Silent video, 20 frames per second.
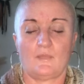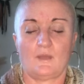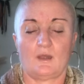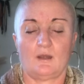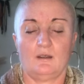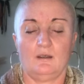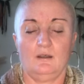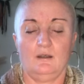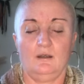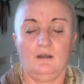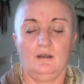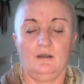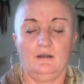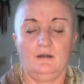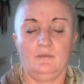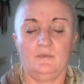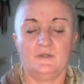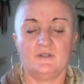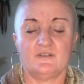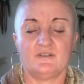
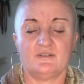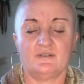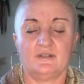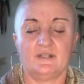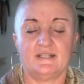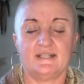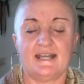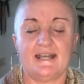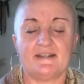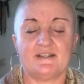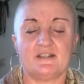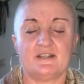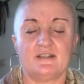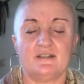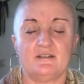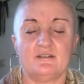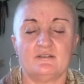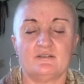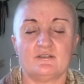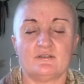And we're just not
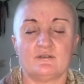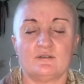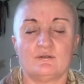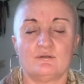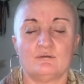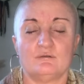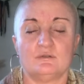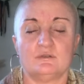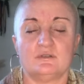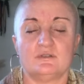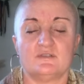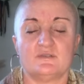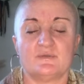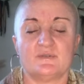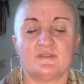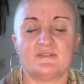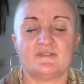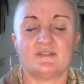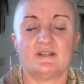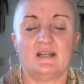attaching to the thoughts,
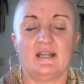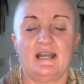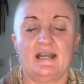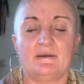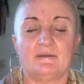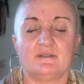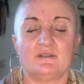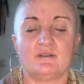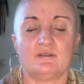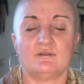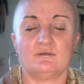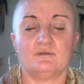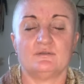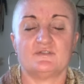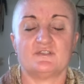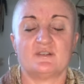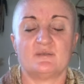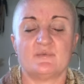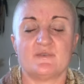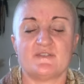just allowing the thoughts
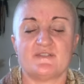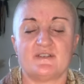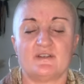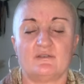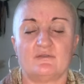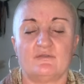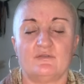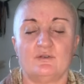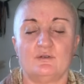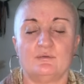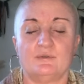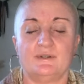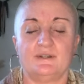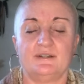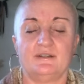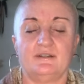to present forward.